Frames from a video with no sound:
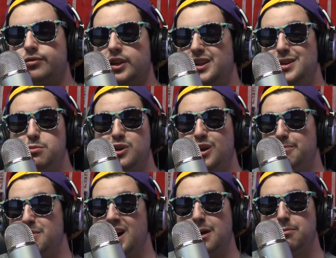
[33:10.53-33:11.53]
he be on
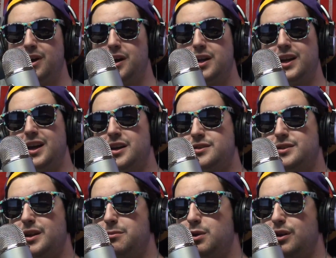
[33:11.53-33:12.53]
my podcast,
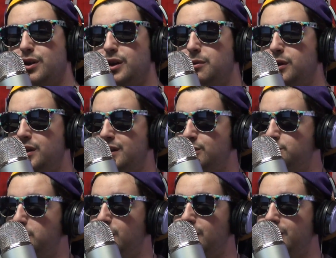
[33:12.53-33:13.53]
I'd be on his
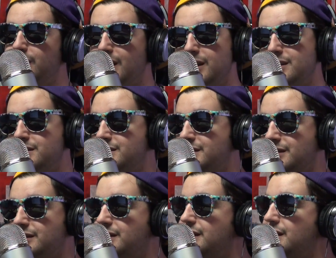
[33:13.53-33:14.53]
podcast,
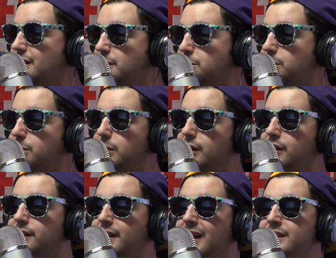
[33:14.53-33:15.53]

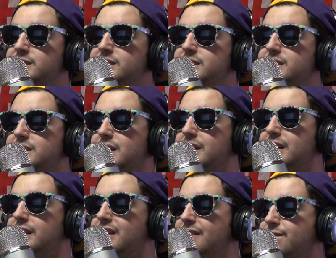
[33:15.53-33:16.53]
but that's
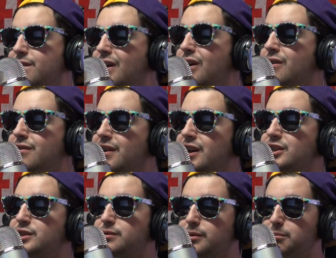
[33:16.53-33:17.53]

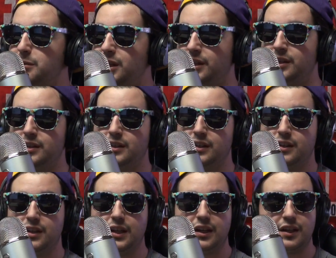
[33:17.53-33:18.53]
far-fetched for me,
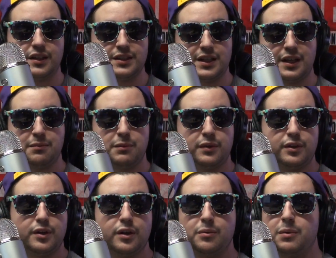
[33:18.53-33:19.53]
because I'm a
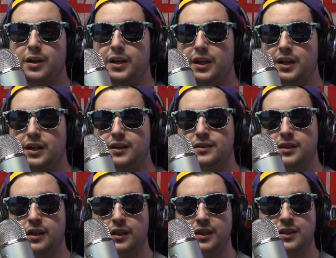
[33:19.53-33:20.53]
nobody, and he's
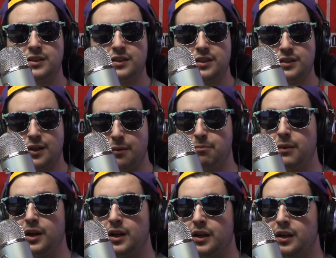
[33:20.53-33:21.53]
at least a
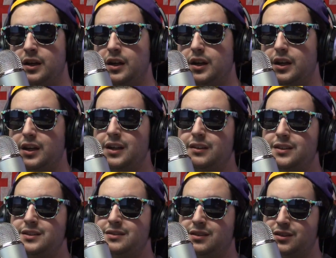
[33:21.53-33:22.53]
somebody. He at
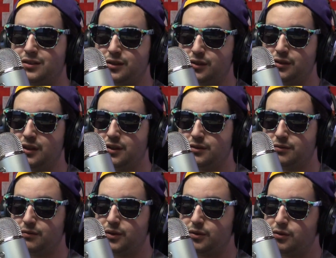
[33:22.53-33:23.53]
least gets 2,000
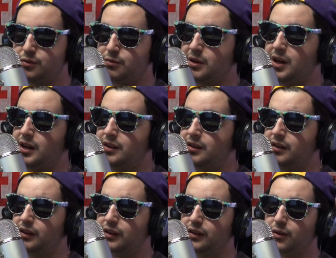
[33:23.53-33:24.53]
views when I
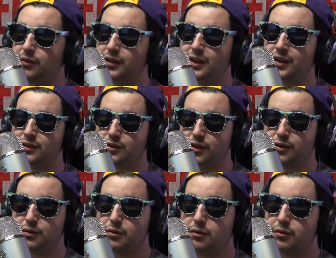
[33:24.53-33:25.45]
only get 2,